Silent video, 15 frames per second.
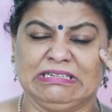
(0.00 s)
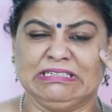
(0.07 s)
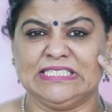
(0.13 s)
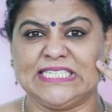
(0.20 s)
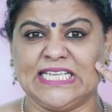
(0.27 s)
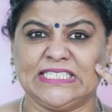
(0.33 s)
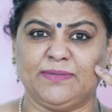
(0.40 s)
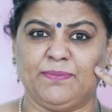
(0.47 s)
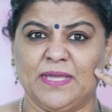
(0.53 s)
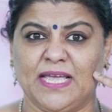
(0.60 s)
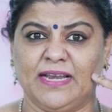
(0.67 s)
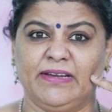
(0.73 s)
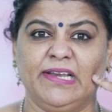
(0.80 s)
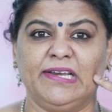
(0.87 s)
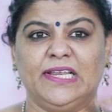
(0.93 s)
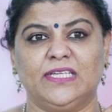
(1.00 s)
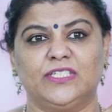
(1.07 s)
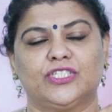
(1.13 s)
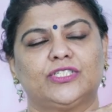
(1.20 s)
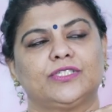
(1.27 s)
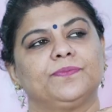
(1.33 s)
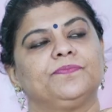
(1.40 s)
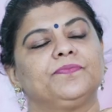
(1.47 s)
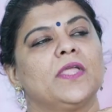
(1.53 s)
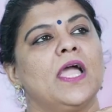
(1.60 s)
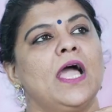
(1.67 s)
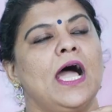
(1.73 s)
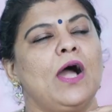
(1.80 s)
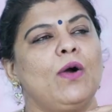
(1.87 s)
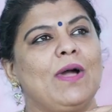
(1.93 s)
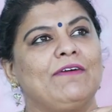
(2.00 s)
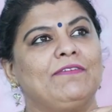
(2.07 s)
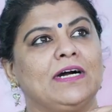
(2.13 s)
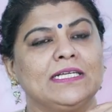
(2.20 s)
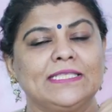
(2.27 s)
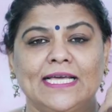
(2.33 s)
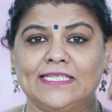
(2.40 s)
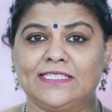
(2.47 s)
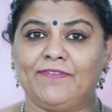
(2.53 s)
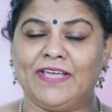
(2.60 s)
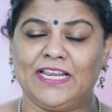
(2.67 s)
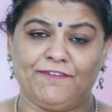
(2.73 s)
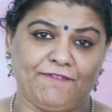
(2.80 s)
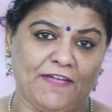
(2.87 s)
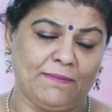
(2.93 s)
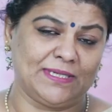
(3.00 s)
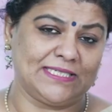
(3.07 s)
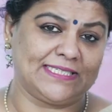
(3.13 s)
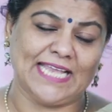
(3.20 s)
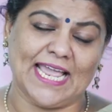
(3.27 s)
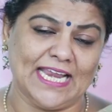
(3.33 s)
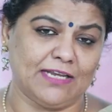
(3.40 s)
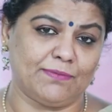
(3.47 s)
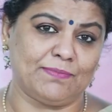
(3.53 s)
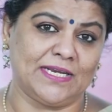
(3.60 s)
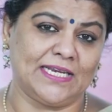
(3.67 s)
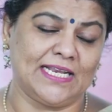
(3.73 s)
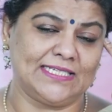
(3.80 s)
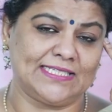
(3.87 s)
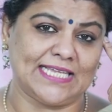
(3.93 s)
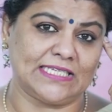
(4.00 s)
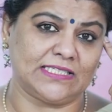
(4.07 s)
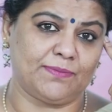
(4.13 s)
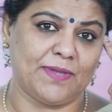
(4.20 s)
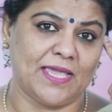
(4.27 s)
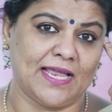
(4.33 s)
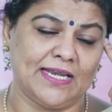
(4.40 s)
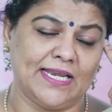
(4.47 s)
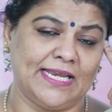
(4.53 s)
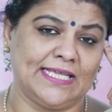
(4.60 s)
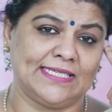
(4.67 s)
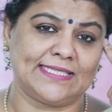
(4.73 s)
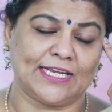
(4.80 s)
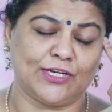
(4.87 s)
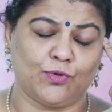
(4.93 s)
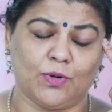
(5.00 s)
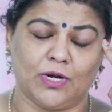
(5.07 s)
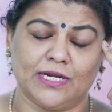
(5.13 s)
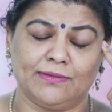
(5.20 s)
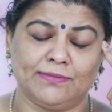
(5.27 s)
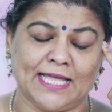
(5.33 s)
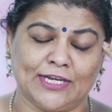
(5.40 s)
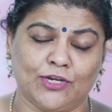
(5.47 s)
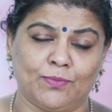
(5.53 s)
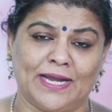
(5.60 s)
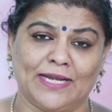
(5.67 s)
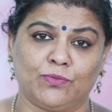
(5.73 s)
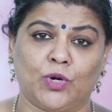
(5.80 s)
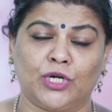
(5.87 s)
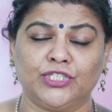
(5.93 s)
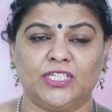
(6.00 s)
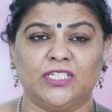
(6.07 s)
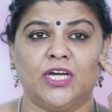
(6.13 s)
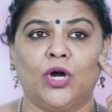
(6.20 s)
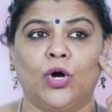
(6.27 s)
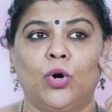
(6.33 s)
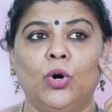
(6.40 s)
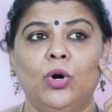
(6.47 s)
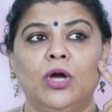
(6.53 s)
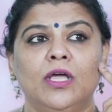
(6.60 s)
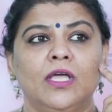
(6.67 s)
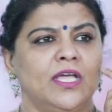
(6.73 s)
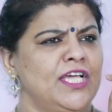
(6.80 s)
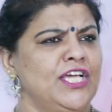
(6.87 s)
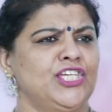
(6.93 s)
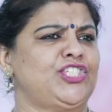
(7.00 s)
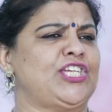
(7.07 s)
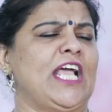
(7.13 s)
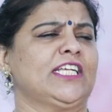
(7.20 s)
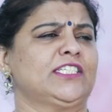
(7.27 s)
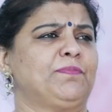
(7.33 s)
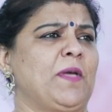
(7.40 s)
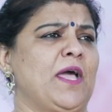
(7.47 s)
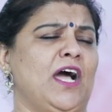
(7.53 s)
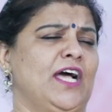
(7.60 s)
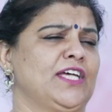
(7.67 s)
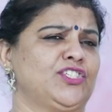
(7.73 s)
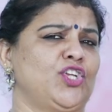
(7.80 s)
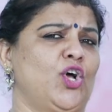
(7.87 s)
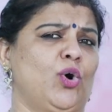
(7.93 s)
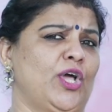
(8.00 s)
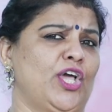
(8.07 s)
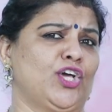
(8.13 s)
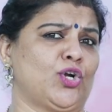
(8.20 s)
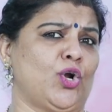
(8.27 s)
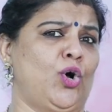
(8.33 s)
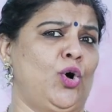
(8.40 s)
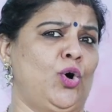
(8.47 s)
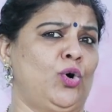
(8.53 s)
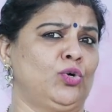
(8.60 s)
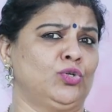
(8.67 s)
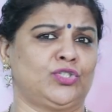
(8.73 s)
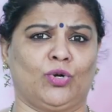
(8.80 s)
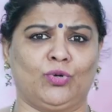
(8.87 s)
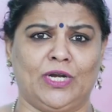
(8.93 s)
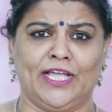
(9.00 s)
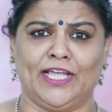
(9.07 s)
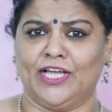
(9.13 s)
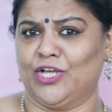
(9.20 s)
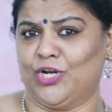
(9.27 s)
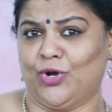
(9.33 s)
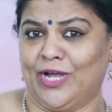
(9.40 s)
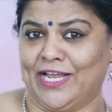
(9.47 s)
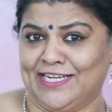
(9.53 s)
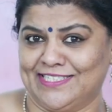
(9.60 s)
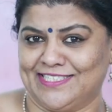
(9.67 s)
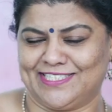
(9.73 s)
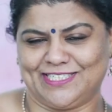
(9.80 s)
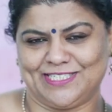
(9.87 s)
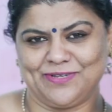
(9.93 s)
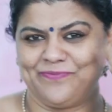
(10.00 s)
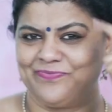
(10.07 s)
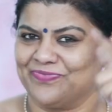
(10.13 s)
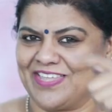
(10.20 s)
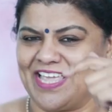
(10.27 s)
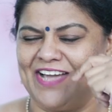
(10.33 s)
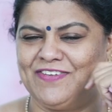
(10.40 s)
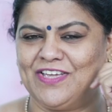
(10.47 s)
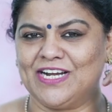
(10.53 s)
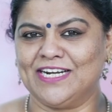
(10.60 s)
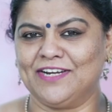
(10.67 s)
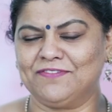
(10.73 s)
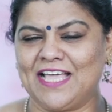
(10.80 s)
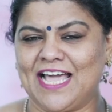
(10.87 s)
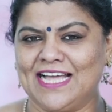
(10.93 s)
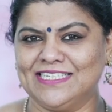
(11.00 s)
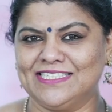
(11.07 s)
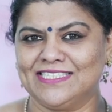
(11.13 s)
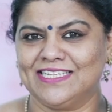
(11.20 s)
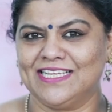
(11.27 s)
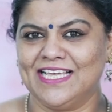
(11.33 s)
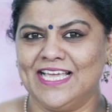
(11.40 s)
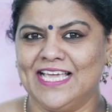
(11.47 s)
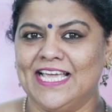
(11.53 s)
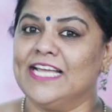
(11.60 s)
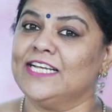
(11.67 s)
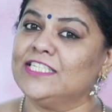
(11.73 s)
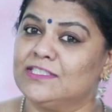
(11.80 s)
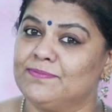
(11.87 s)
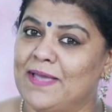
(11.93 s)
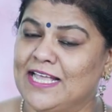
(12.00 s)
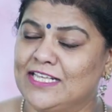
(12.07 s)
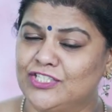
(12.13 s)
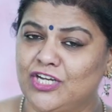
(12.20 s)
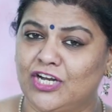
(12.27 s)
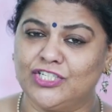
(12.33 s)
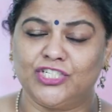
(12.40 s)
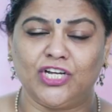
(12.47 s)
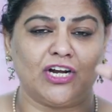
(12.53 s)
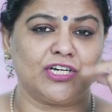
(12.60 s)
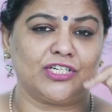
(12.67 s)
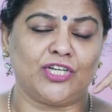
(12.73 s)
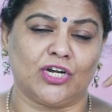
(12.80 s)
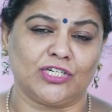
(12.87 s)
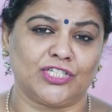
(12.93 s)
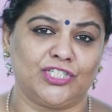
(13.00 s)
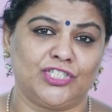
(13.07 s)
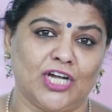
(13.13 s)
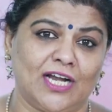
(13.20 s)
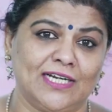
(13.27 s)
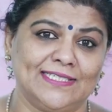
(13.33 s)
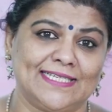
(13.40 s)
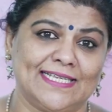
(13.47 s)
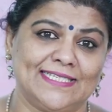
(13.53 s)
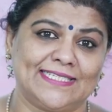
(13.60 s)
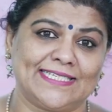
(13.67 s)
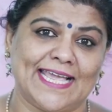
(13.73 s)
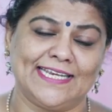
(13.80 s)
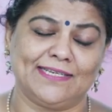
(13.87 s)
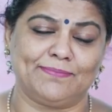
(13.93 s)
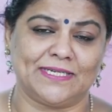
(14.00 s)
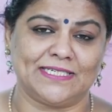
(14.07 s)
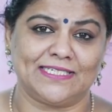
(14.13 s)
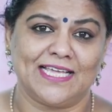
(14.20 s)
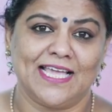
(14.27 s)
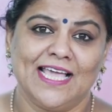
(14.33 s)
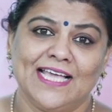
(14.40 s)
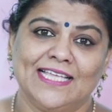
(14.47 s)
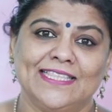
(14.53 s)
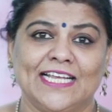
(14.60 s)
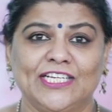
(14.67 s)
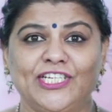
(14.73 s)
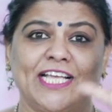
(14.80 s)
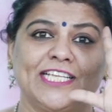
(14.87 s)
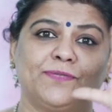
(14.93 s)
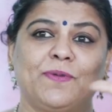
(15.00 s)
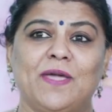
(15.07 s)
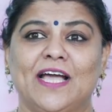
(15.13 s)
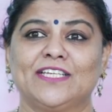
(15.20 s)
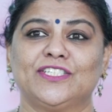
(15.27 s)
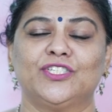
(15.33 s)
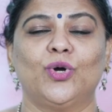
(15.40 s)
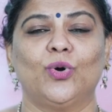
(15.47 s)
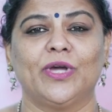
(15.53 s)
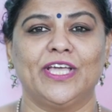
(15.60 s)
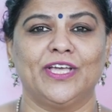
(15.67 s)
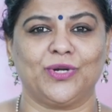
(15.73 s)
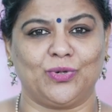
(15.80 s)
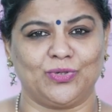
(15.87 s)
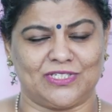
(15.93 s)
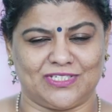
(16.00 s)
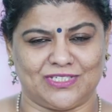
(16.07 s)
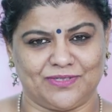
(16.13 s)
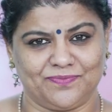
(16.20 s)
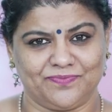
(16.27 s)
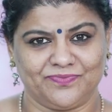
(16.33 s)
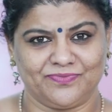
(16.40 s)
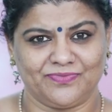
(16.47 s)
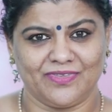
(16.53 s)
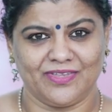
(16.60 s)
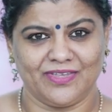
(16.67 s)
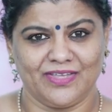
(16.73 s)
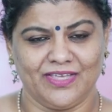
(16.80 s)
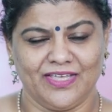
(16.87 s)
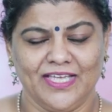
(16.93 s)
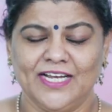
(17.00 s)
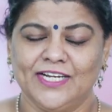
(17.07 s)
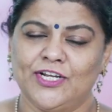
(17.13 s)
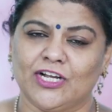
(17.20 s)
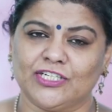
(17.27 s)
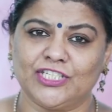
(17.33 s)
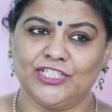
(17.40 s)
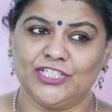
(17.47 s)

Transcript: Sesame and Lilies. However, there is a very famous statement in Sesame and Lilies that you might want to know. Shakespeare has no heroes, only heroines. Have you heard of that? It is based on Dr. Johnson's statement that Shakespeare has no heroes. Dr.